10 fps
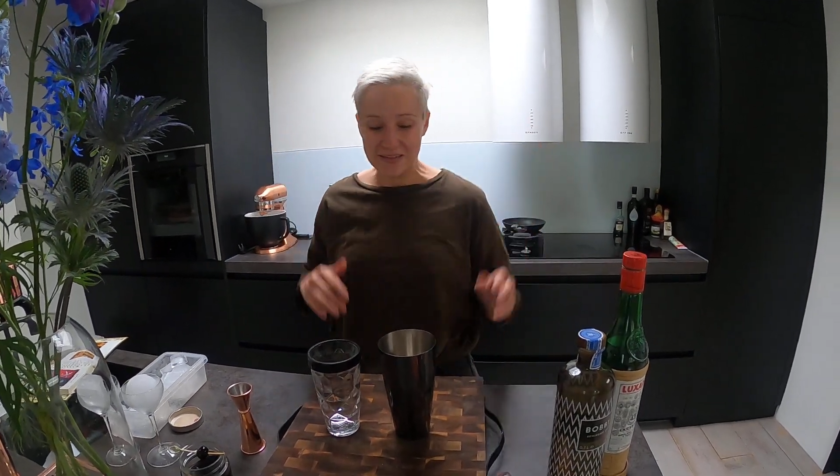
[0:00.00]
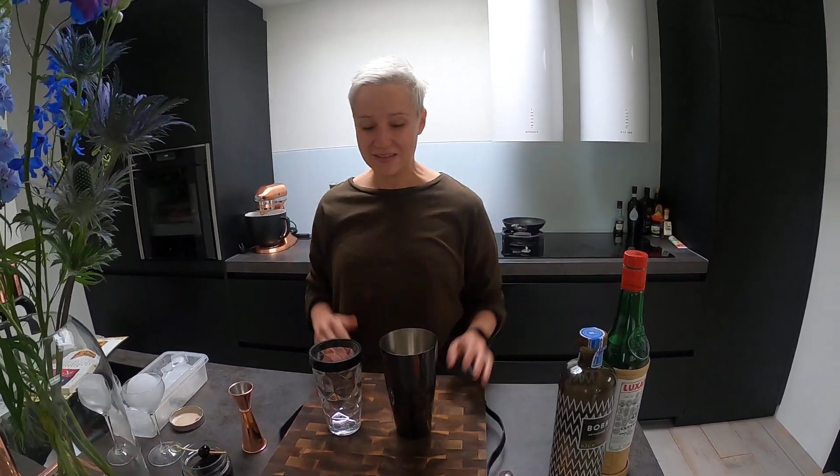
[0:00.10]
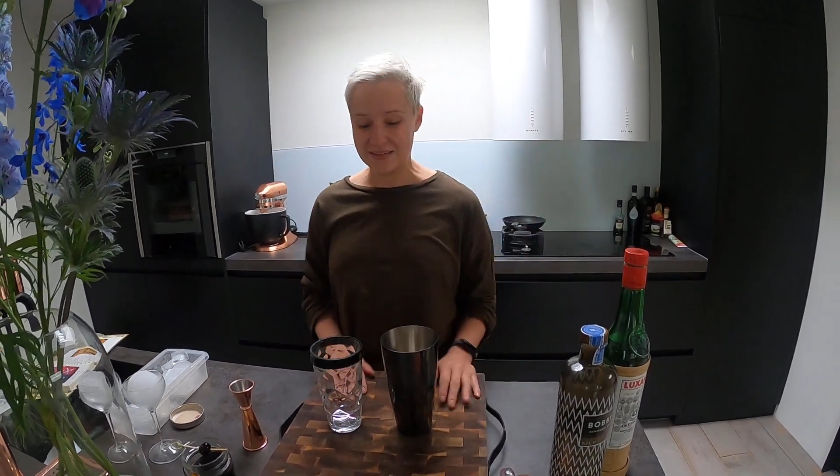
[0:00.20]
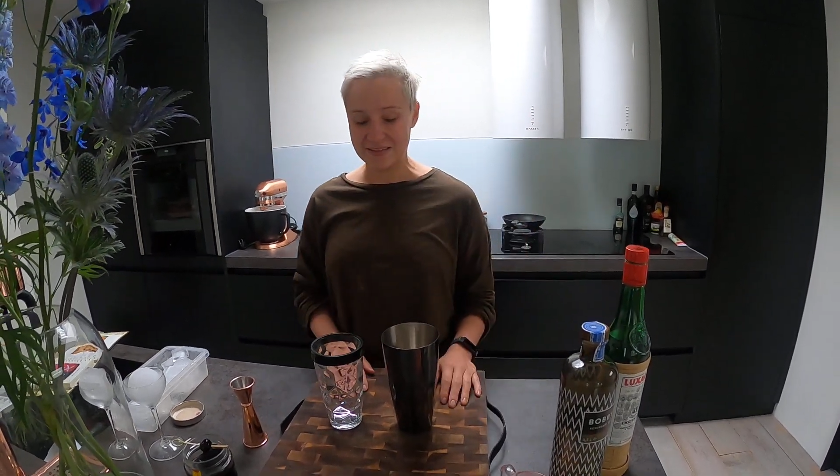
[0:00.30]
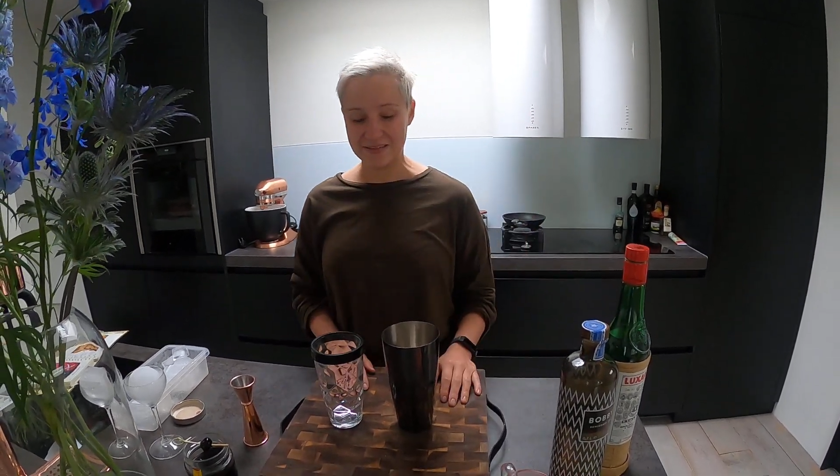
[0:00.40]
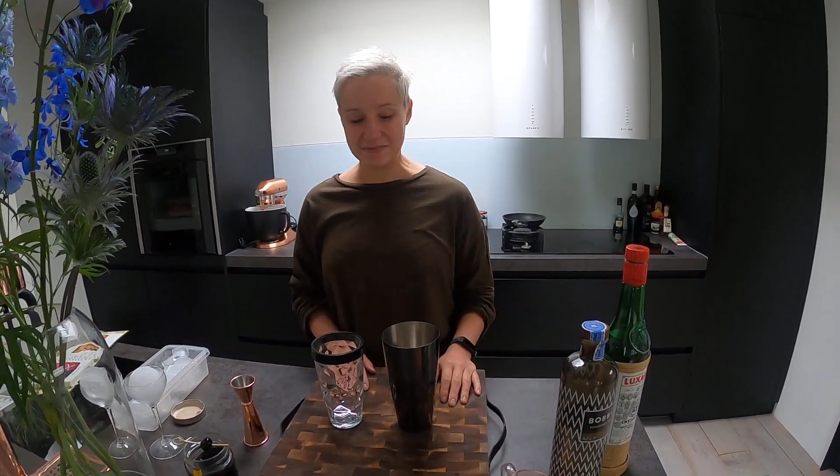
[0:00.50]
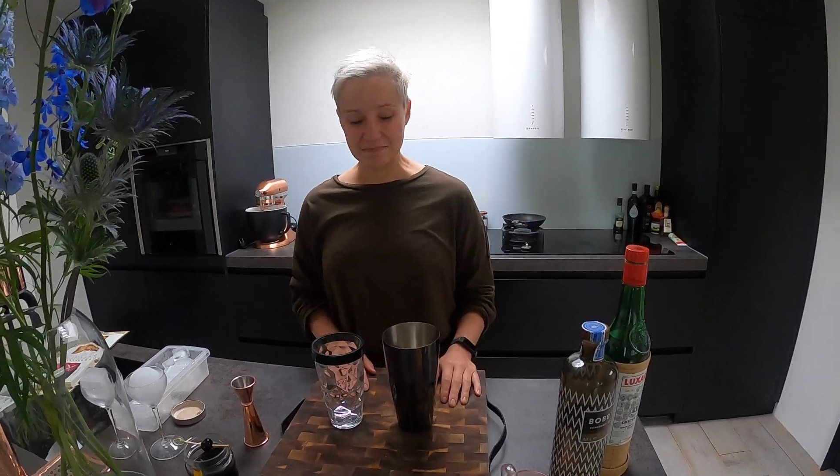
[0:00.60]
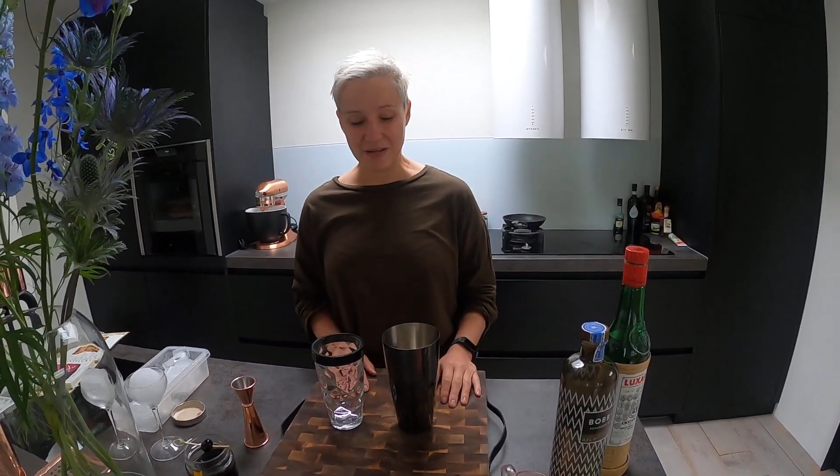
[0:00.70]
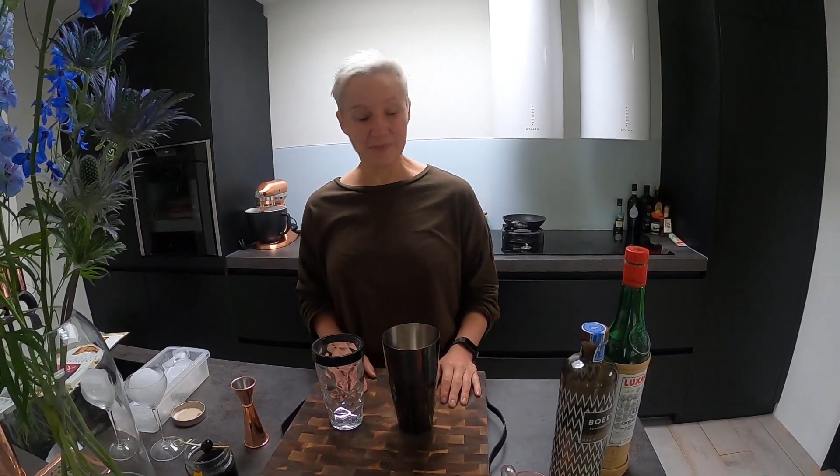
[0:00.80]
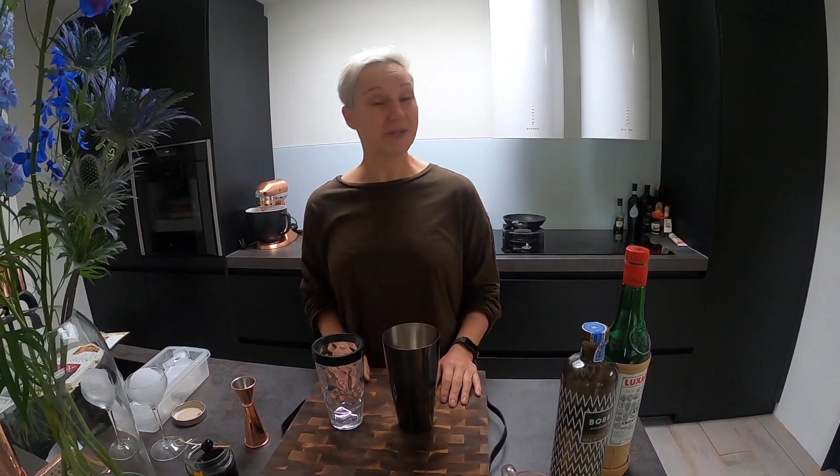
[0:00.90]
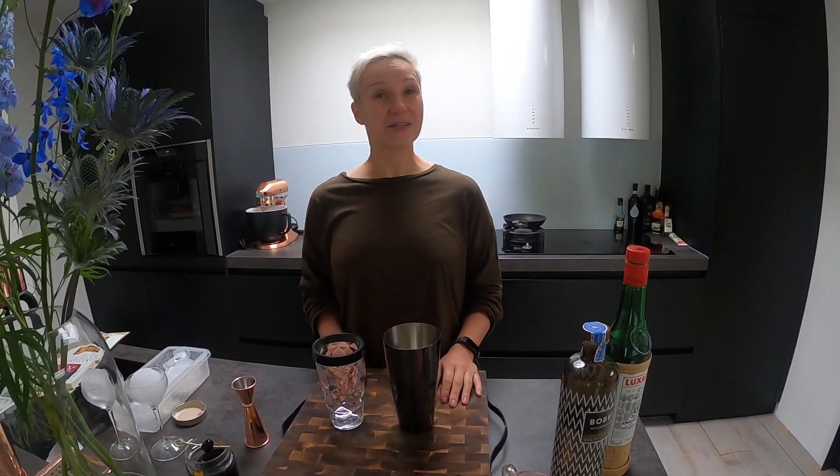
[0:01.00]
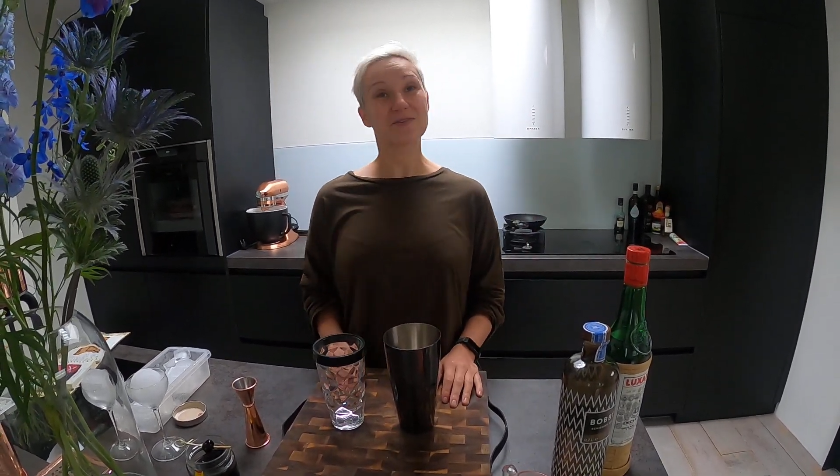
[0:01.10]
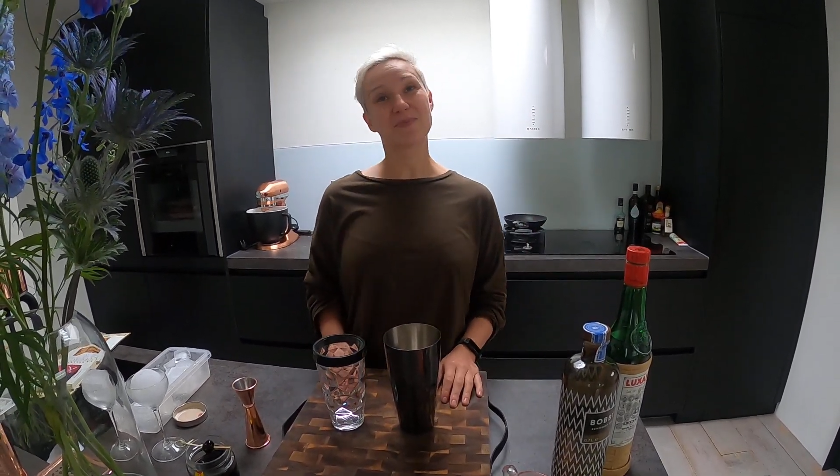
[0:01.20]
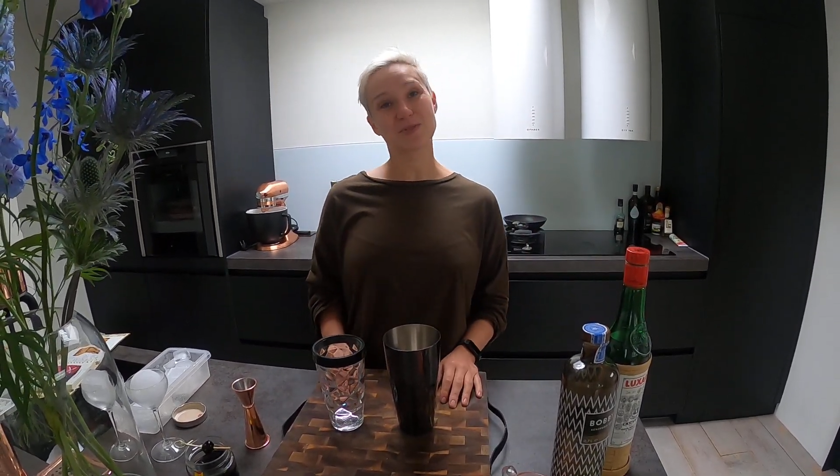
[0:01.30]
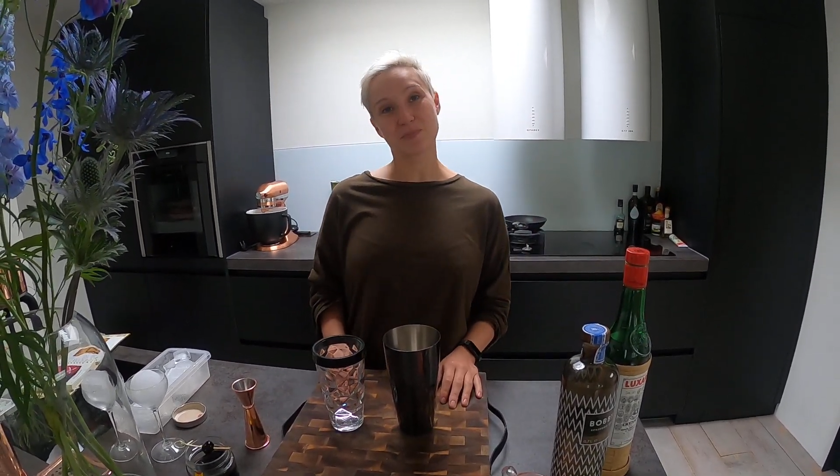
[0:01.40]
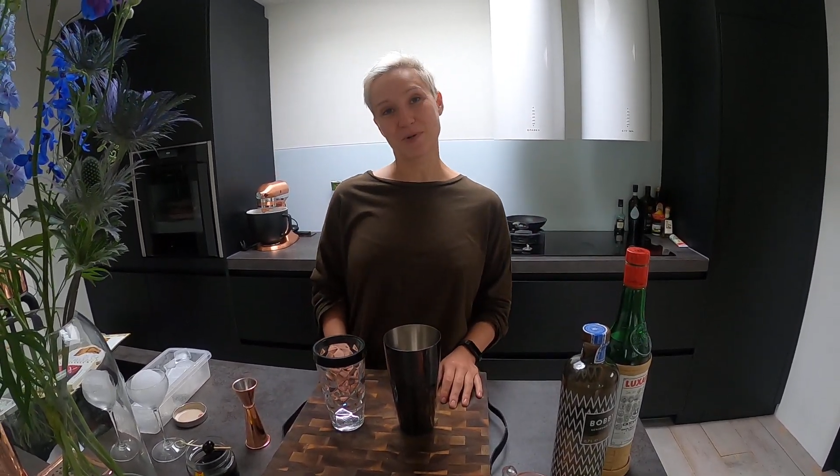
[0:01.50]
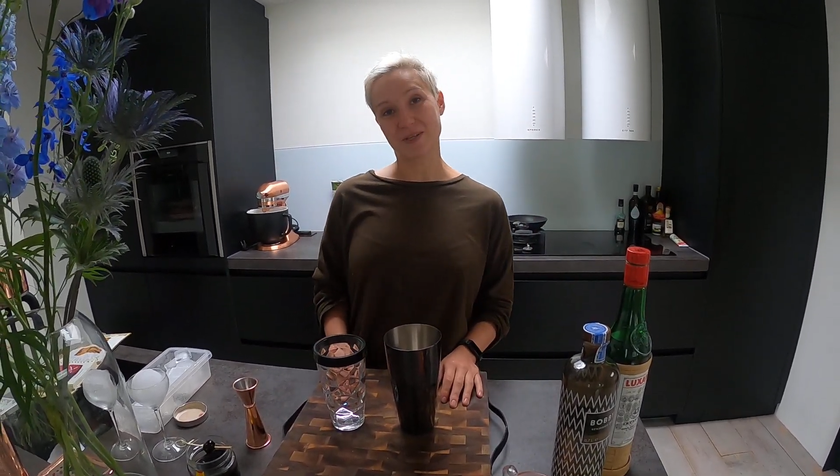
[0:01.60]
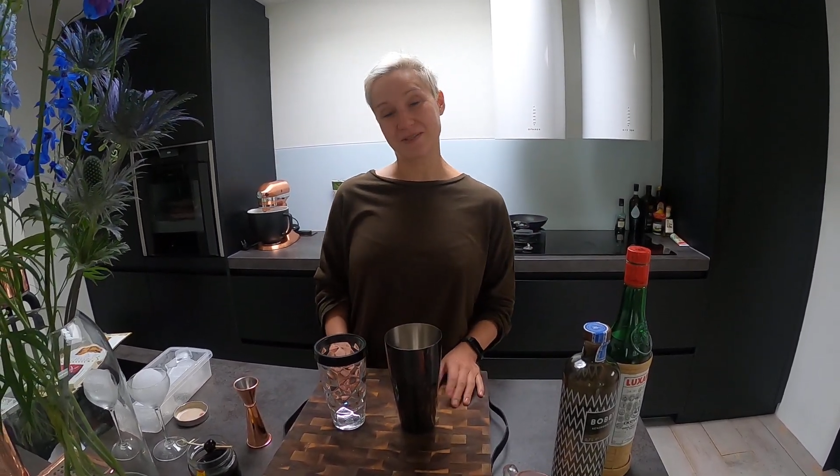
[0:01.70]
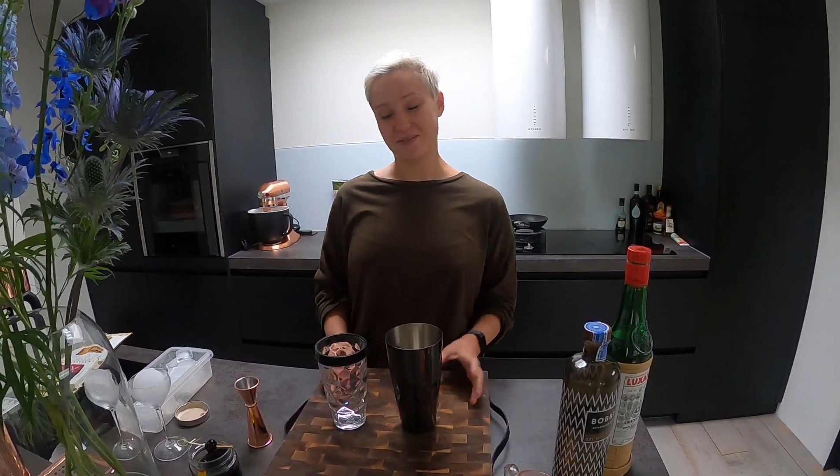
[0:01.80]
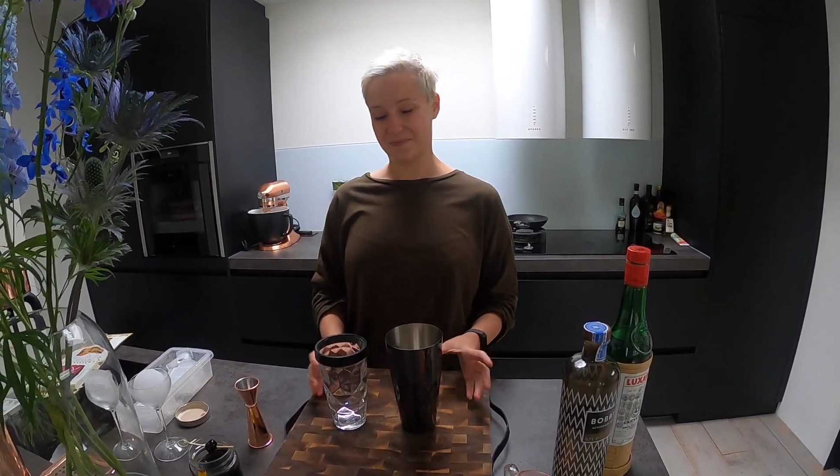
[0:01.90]
I'm ready to be
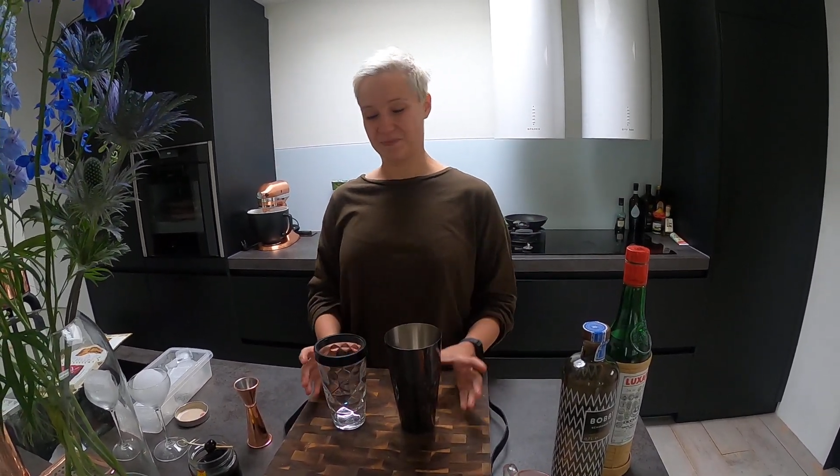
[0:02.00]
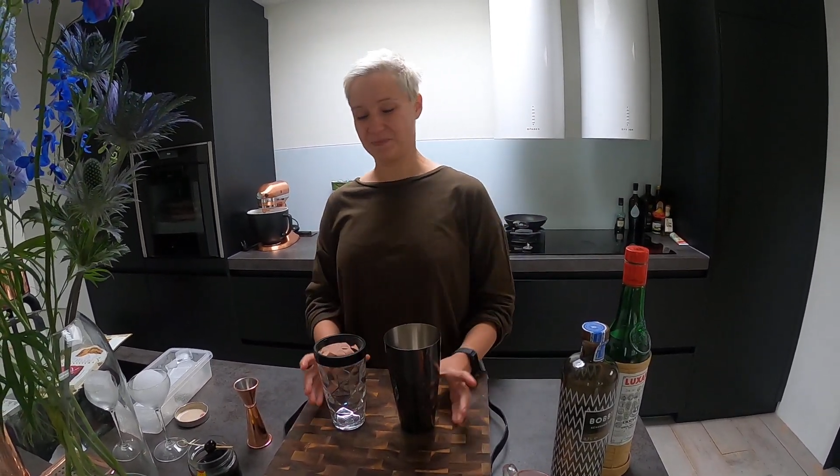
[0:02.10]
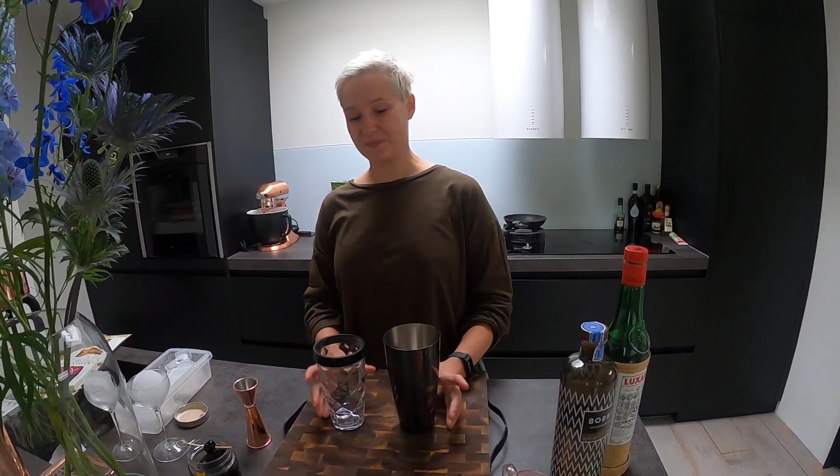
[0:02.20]
surprised.